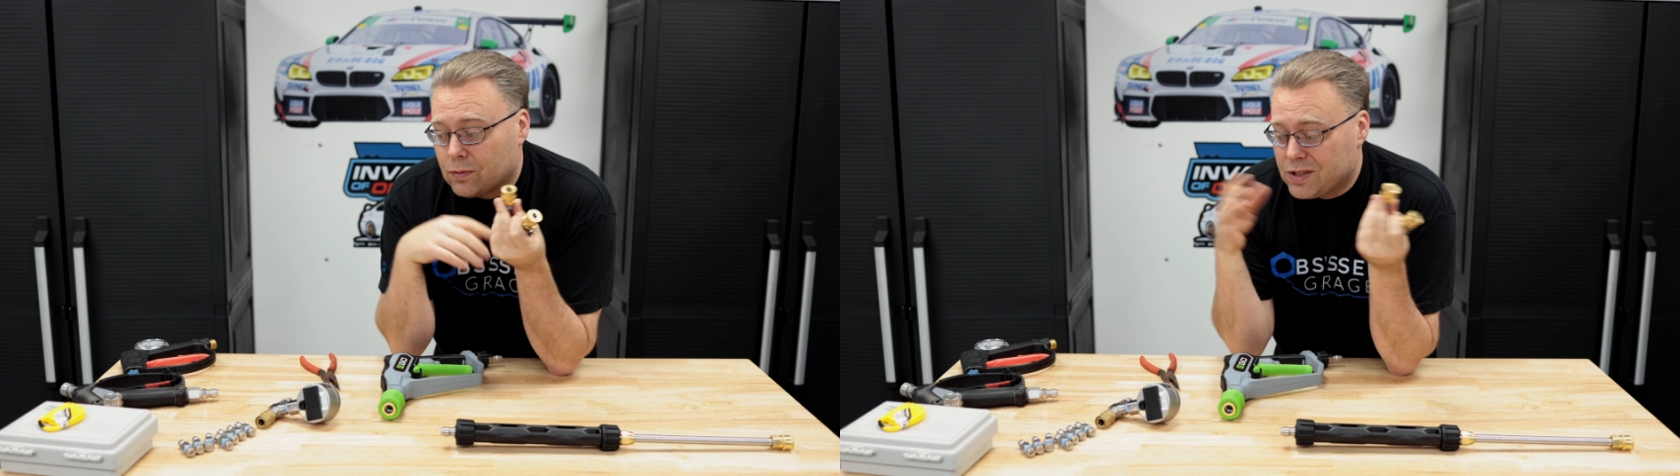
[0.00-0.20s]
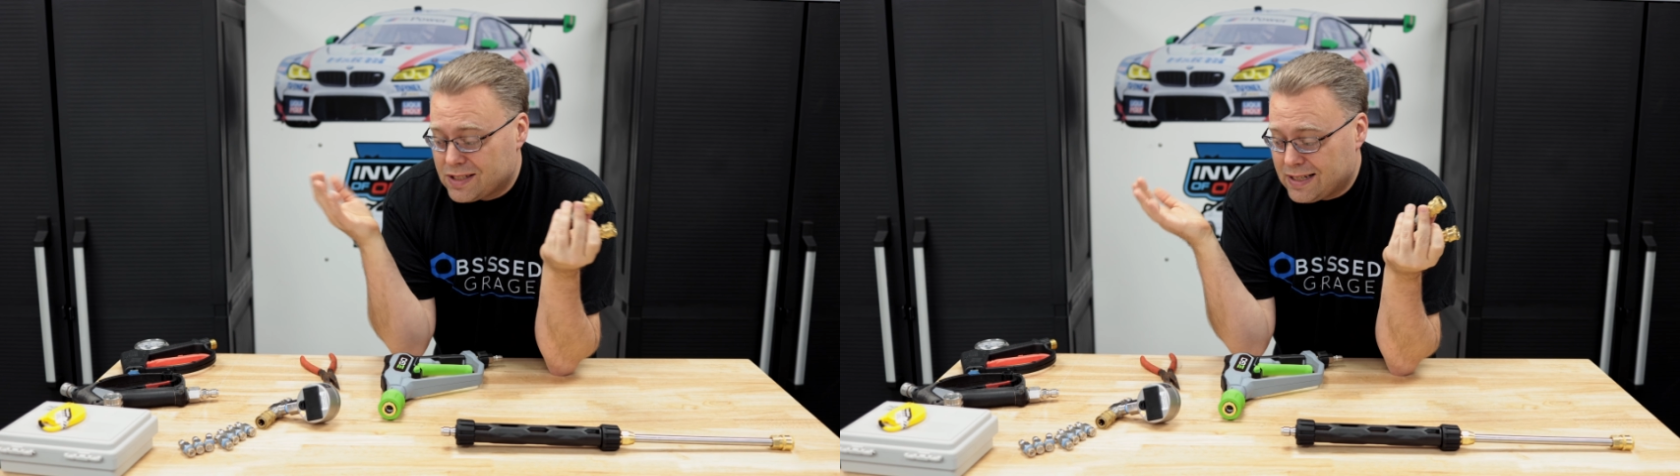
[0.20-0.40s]

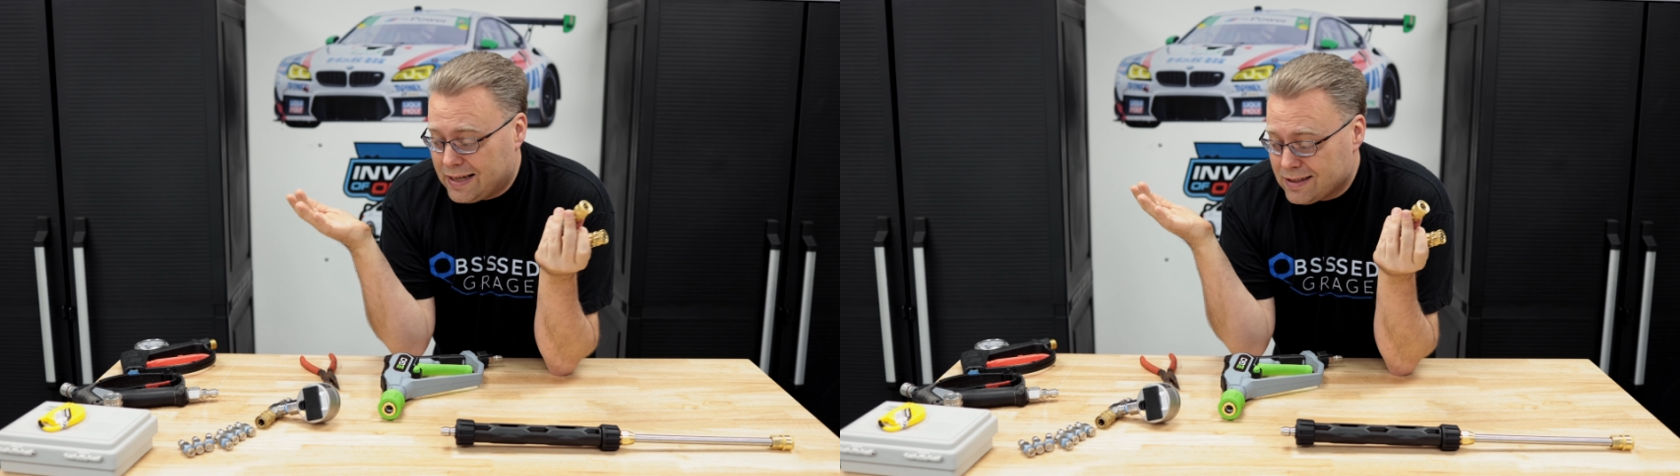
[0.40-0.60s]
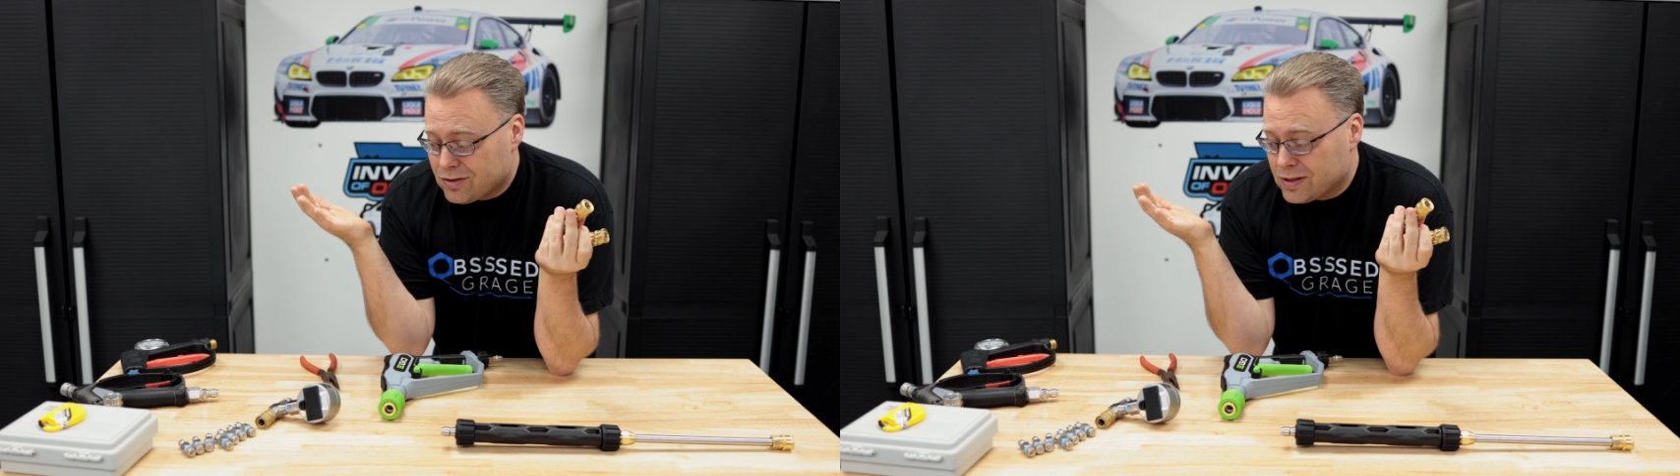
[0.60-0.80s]
which is an
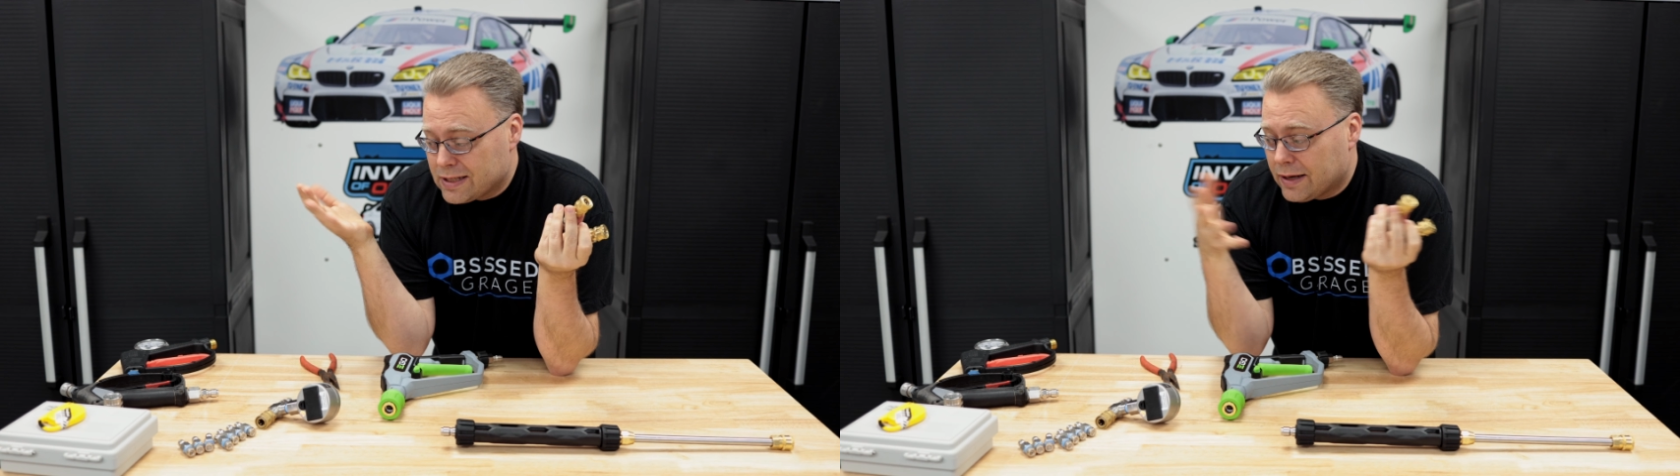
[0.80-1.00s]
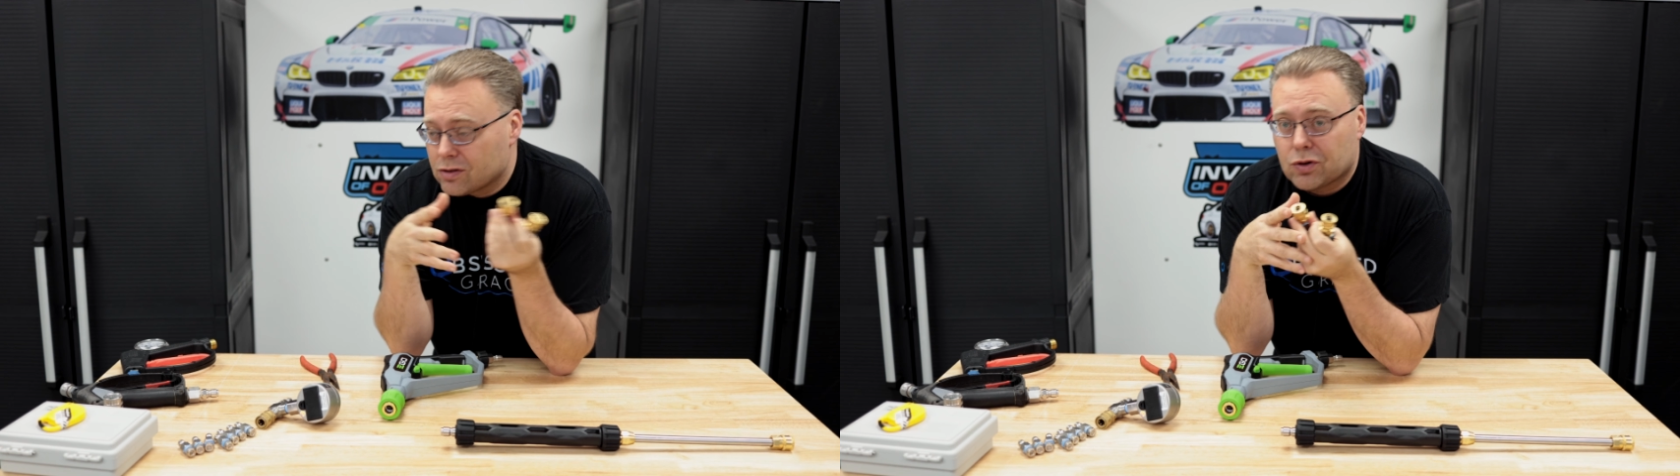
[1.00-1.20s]
industry
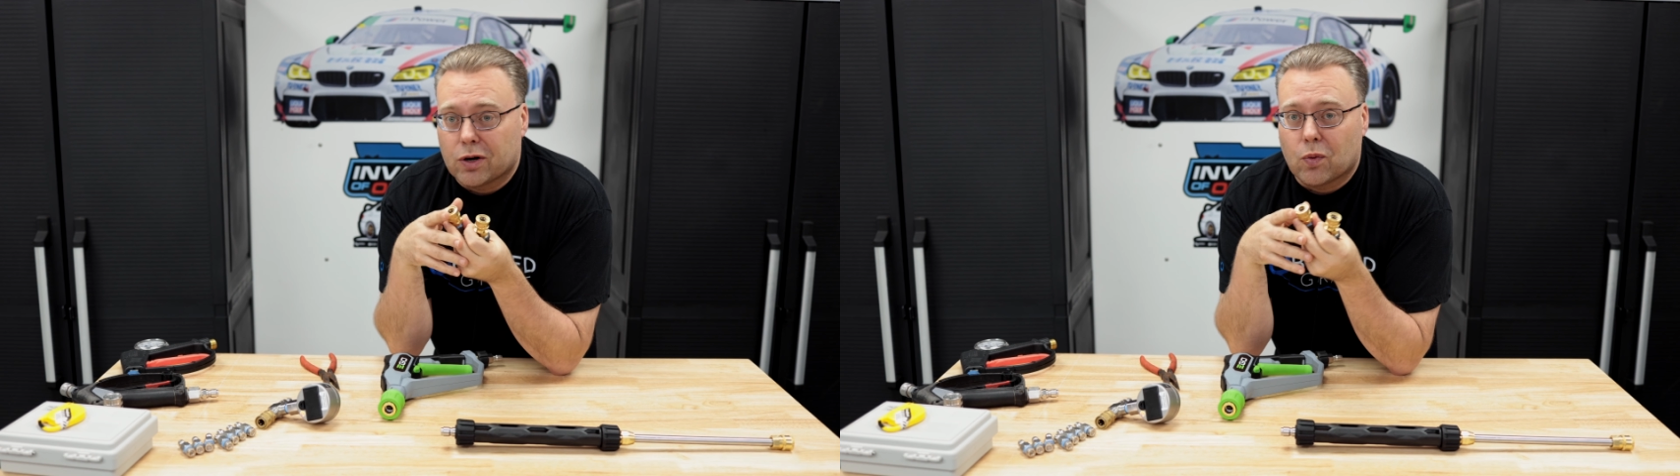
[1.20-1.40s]
standard, it's going to